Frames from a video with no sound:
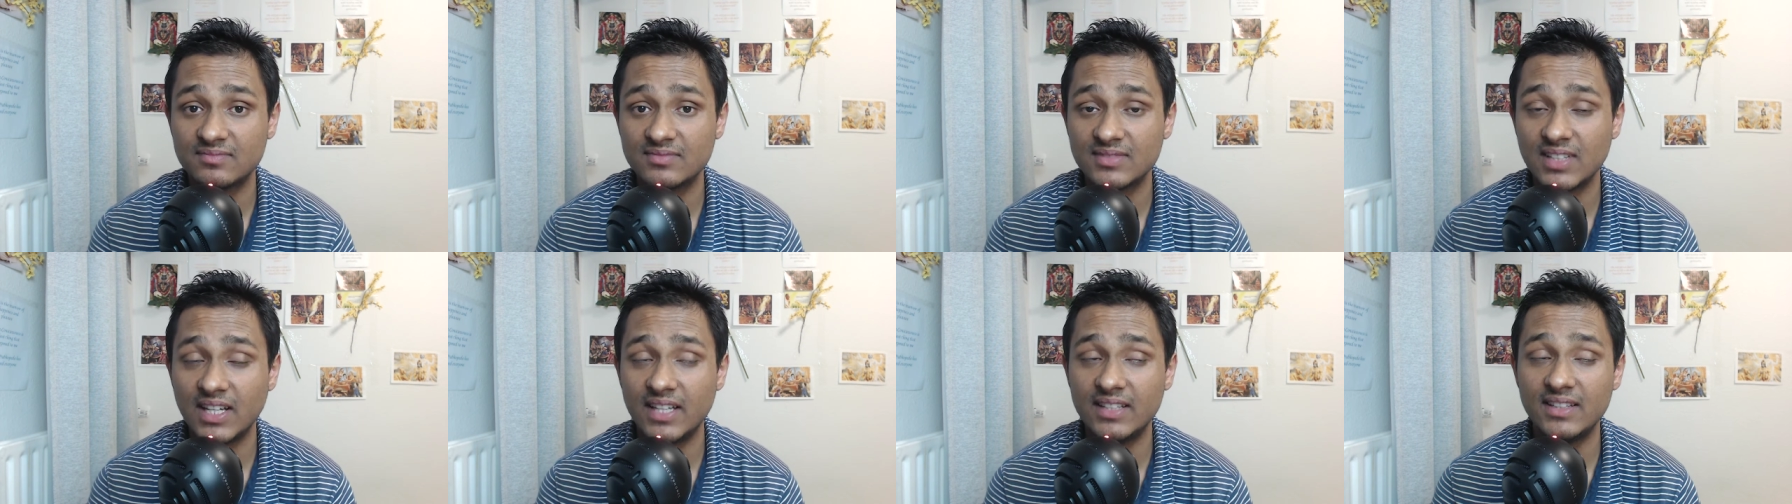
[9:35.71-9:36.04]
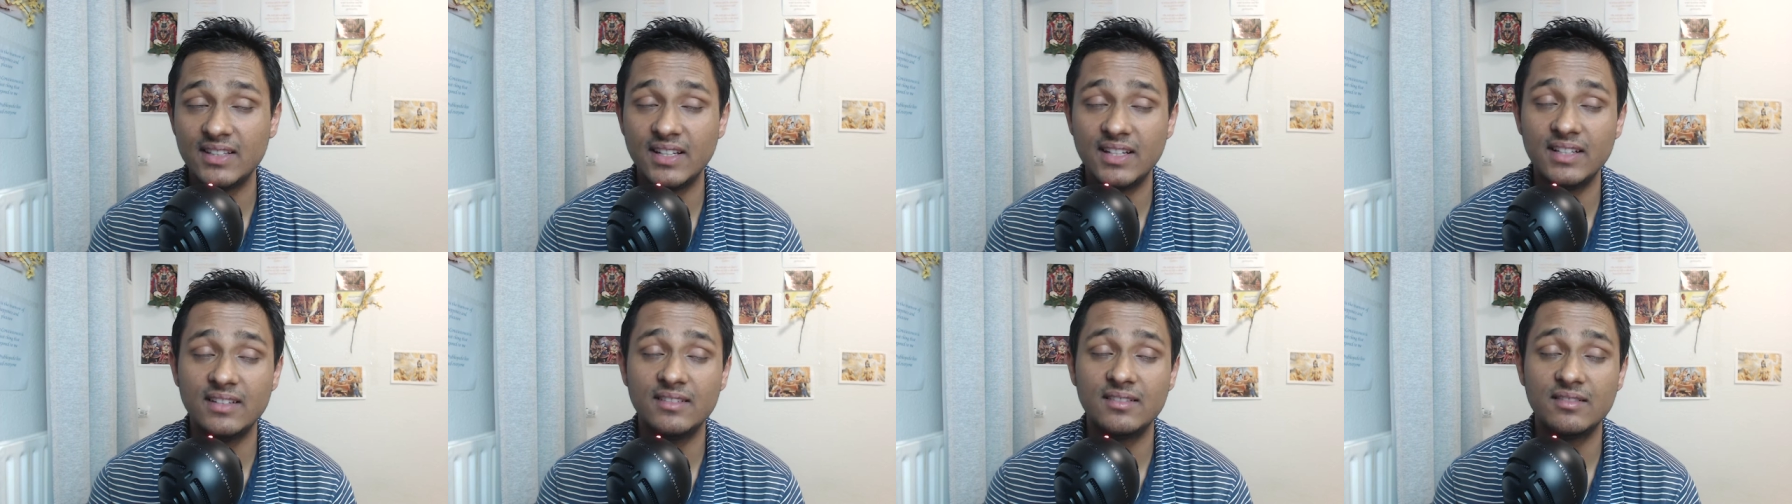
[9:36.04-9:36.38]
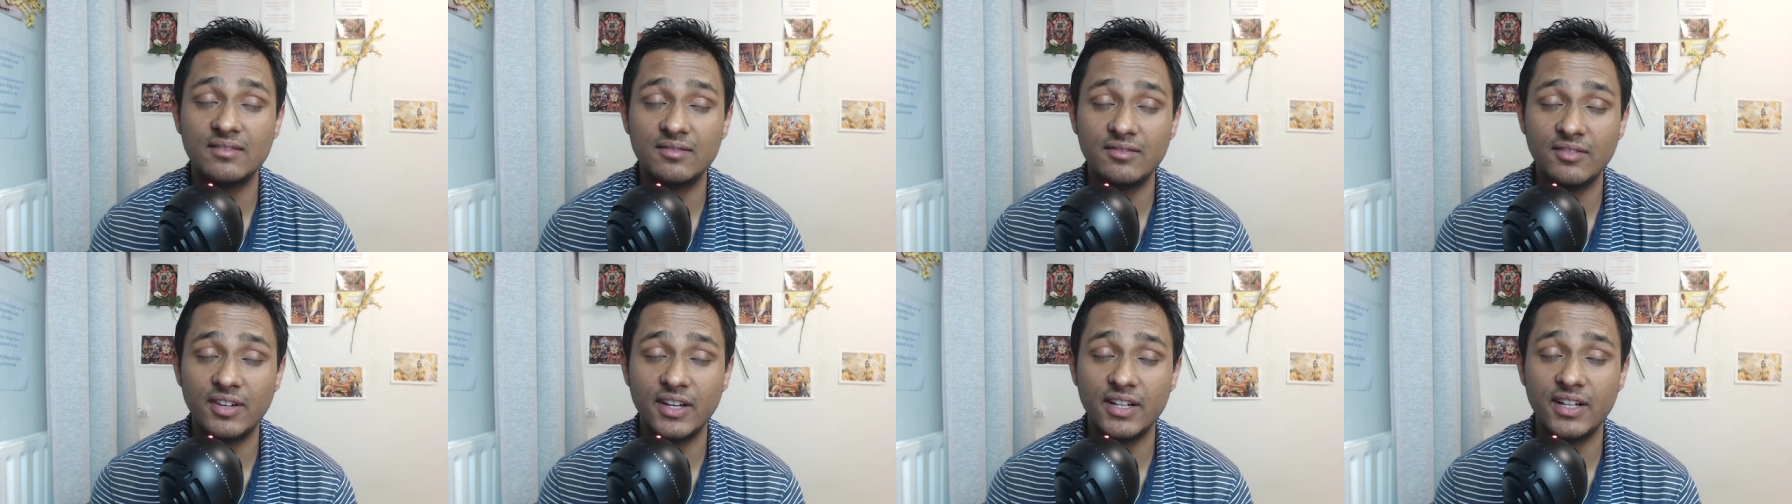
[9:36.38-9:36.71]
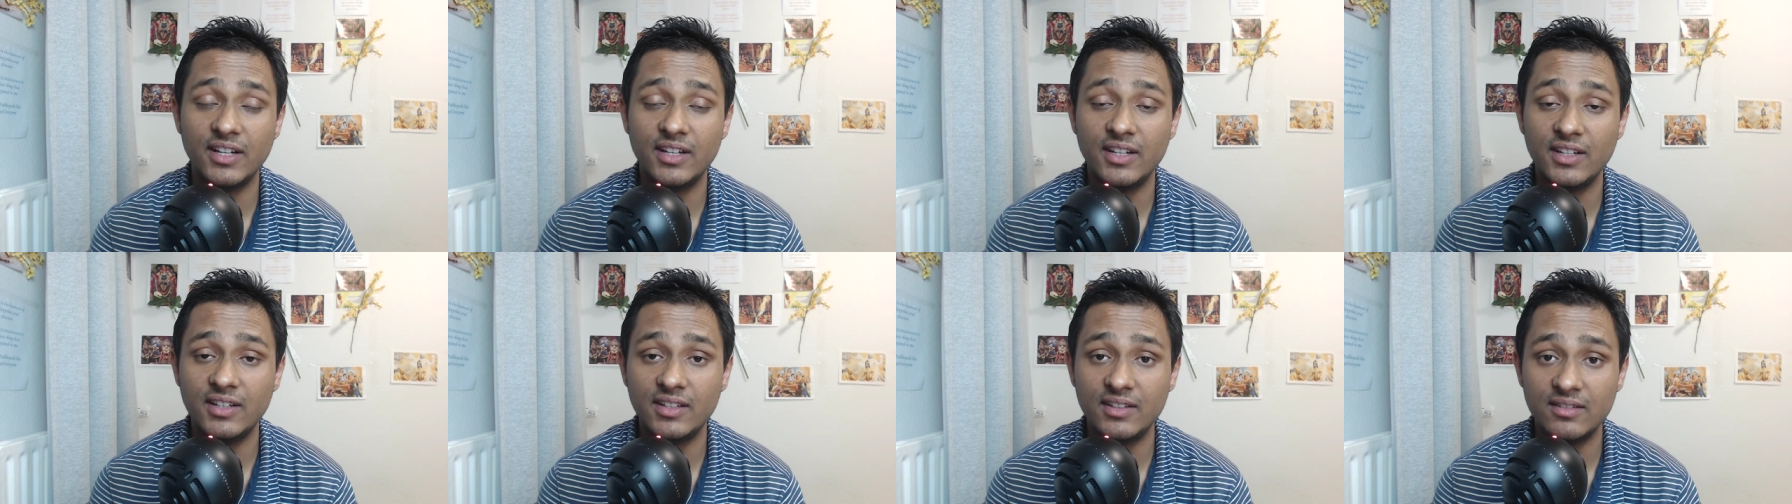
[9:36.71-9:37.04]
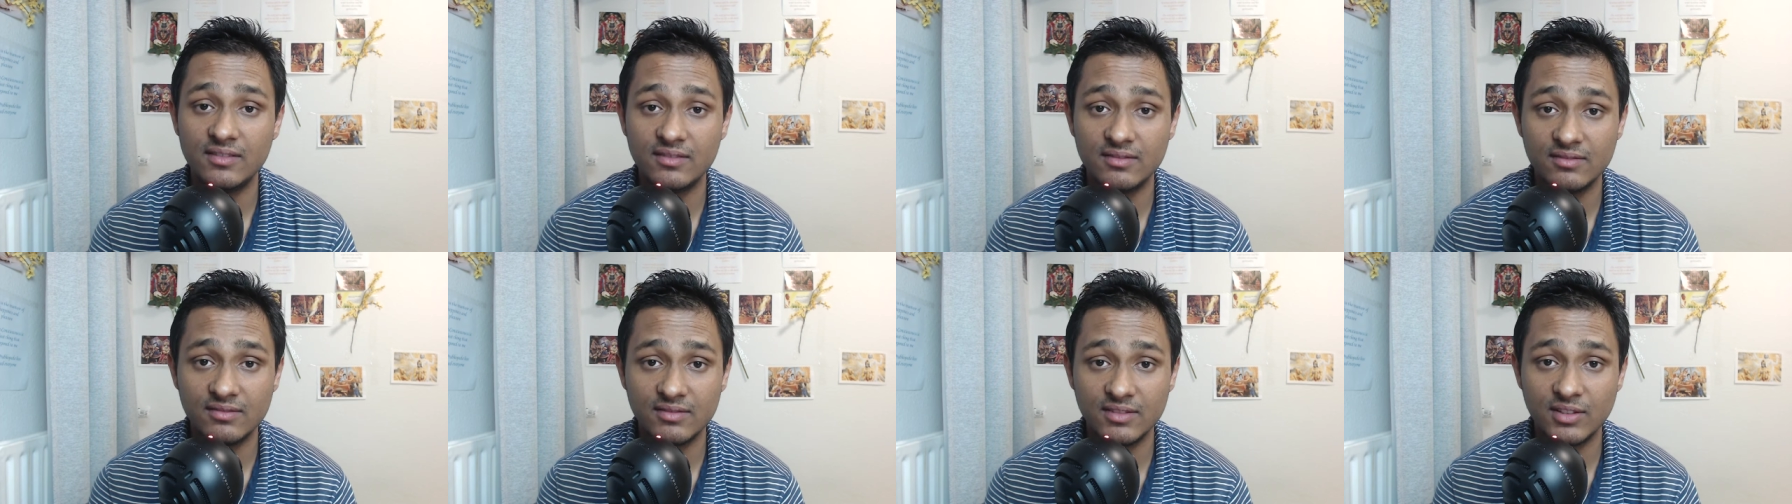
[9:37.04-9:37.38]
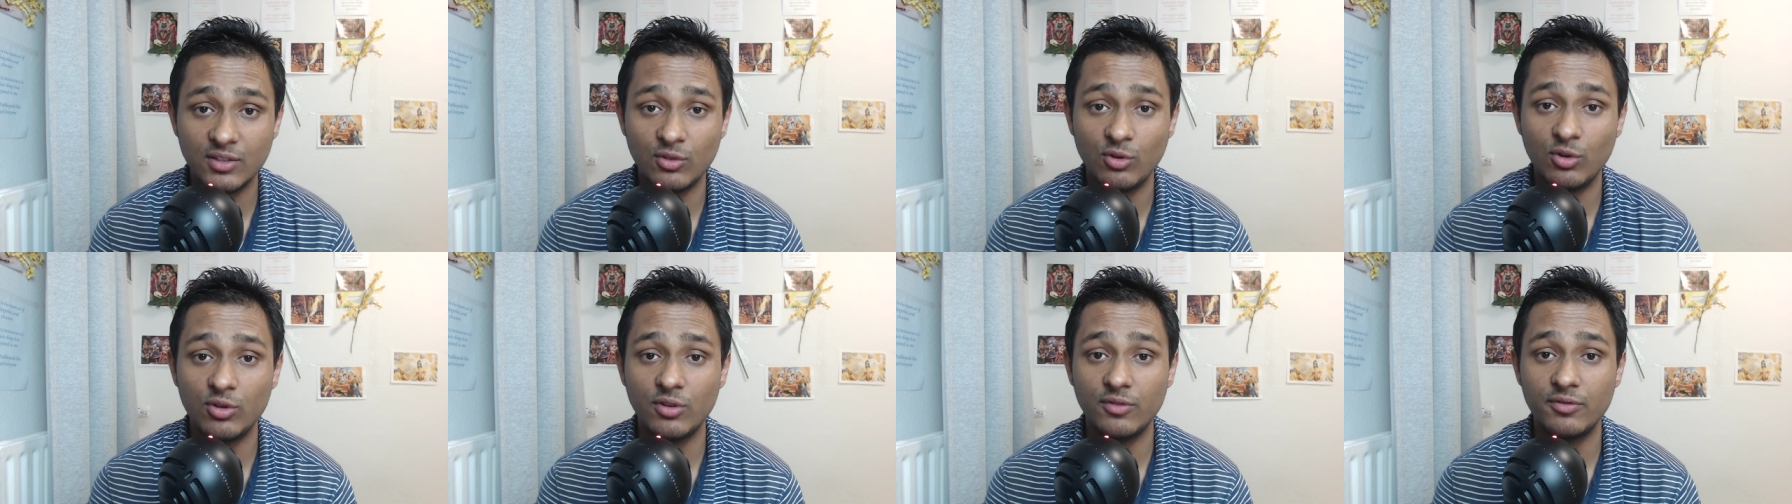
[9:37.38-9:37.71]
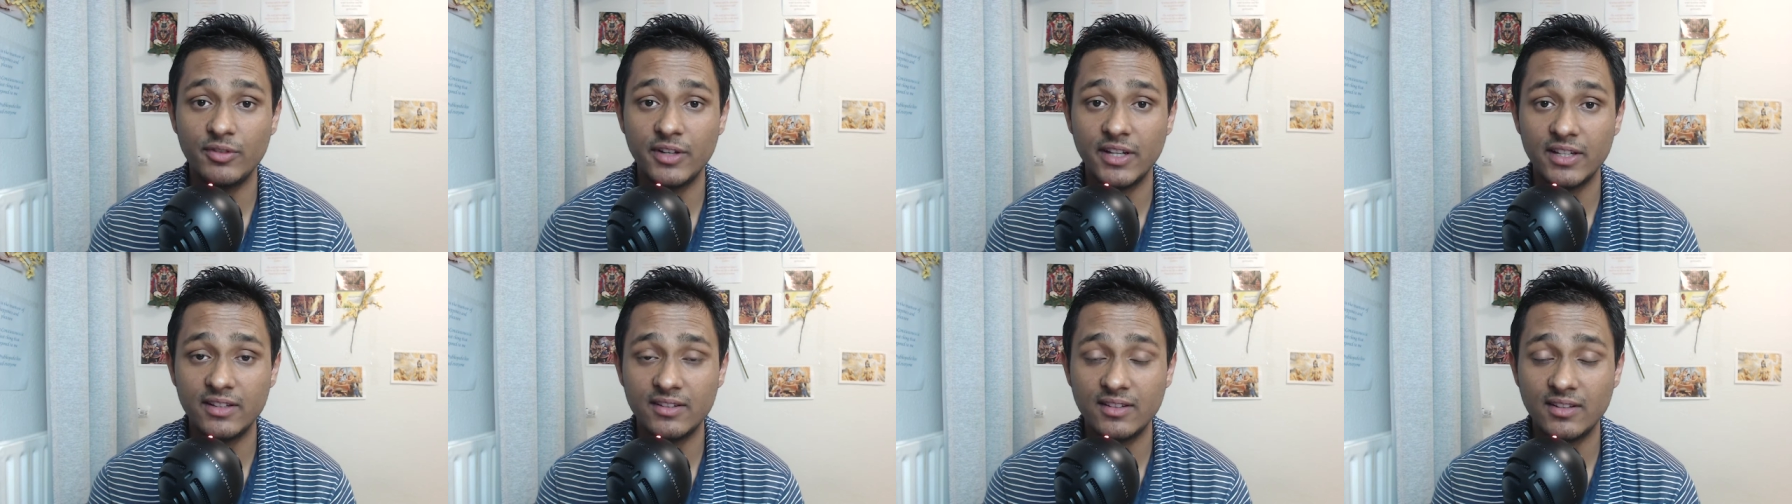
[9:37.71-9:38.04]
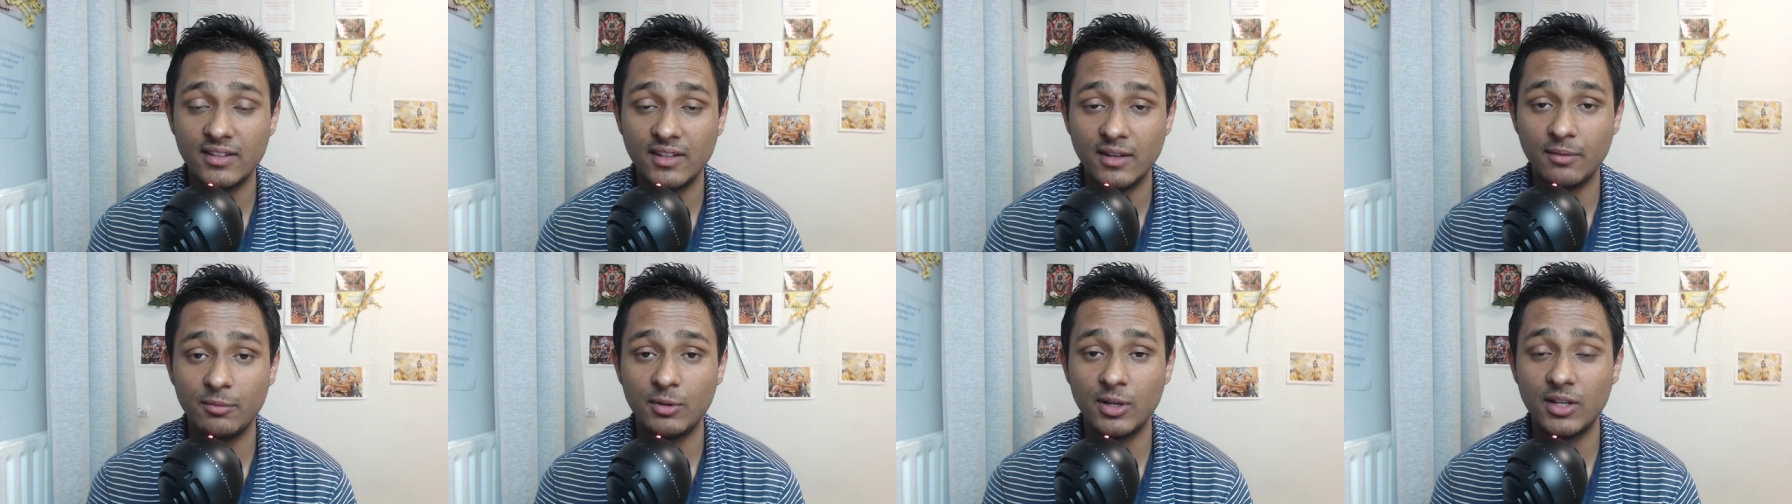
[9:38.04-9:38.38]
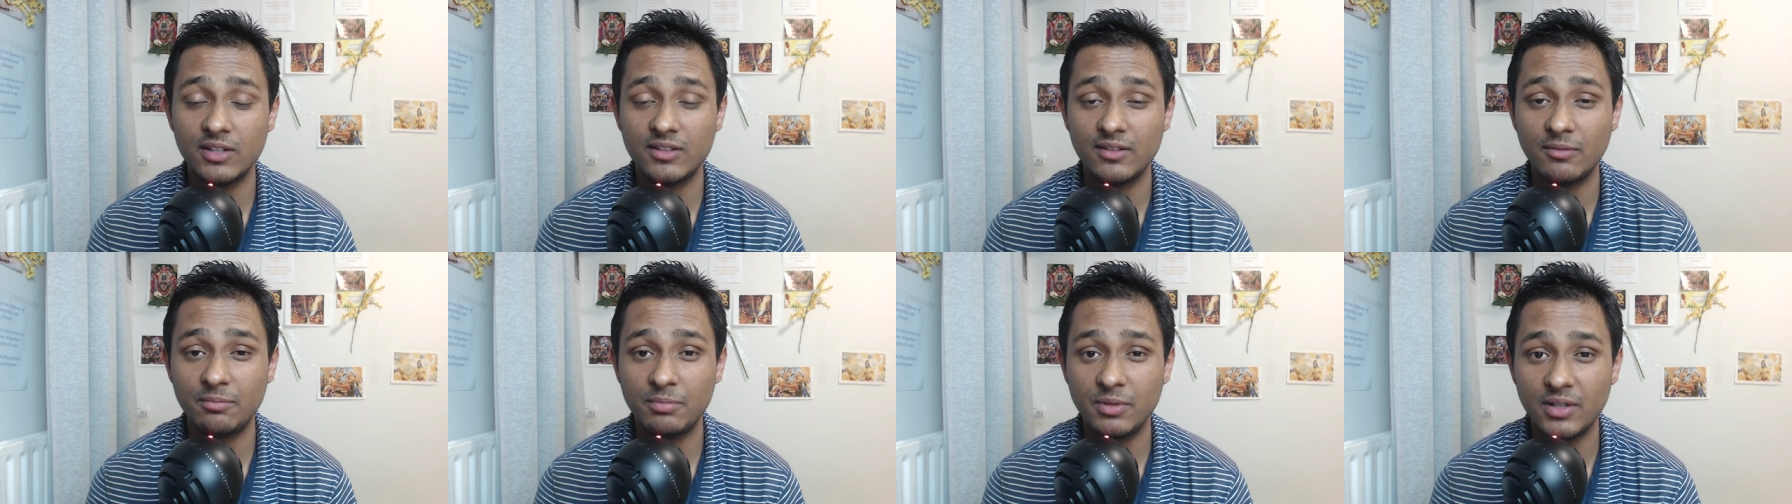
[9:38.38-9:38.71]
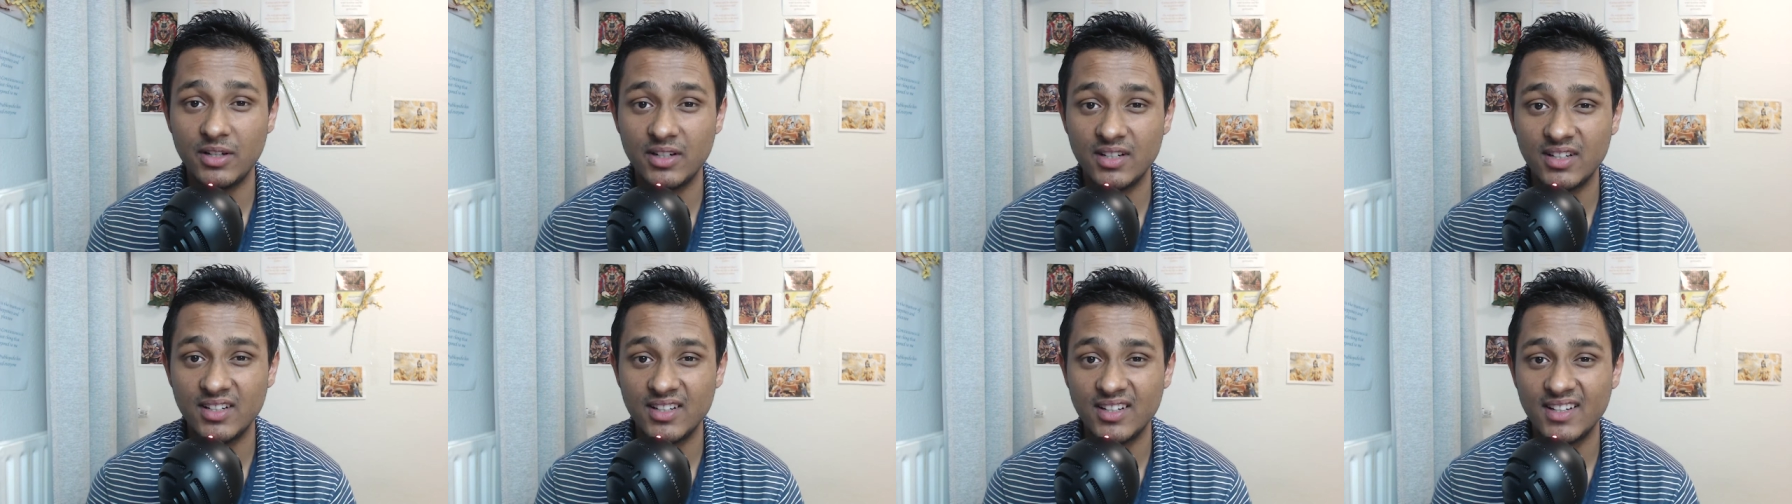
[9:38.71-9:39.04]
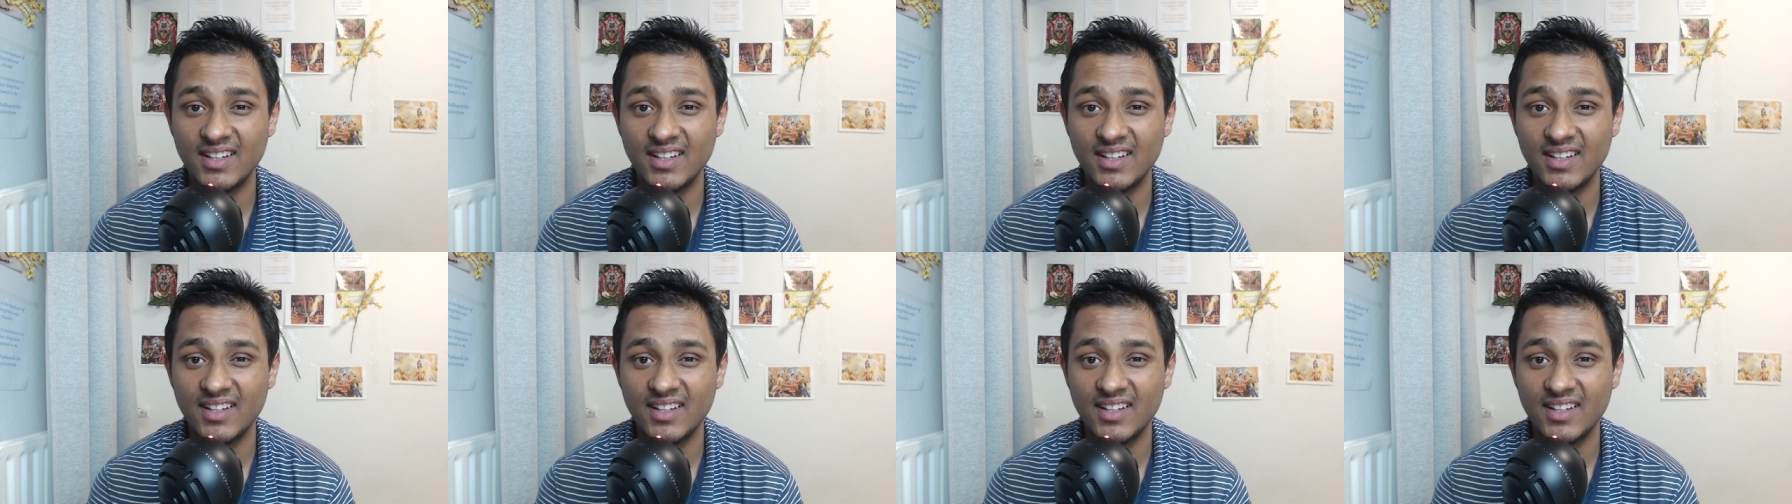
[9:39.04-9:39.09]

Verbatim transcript: And then finally, the god of death, Yamaraj, appeared.